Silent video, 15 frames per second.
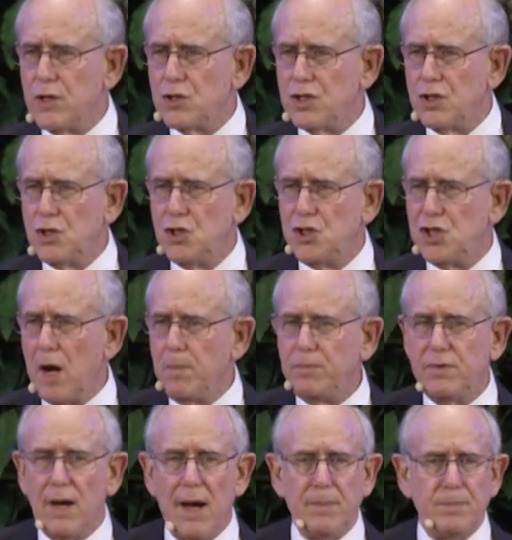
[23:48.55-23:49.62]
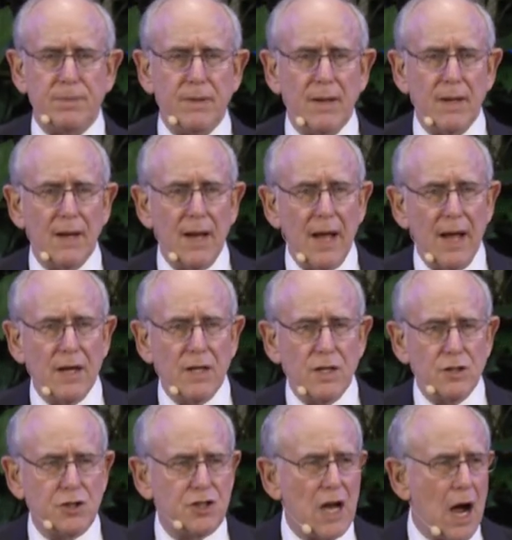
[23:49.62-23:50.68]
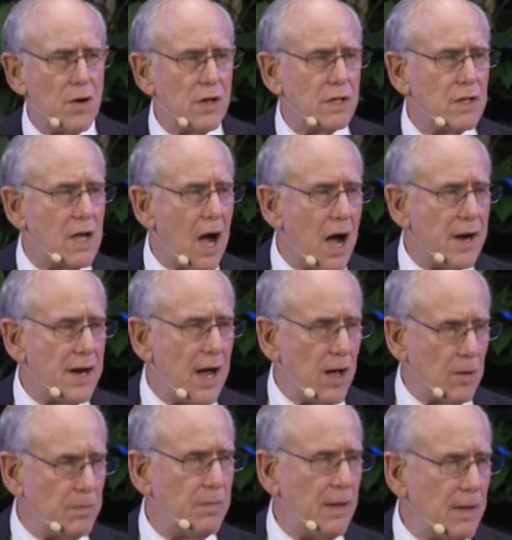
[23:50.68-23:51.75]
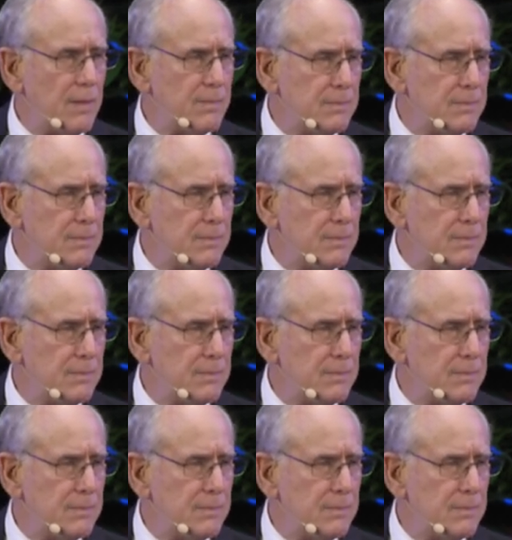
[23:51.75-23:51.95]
she jumped up, shouted, God help me.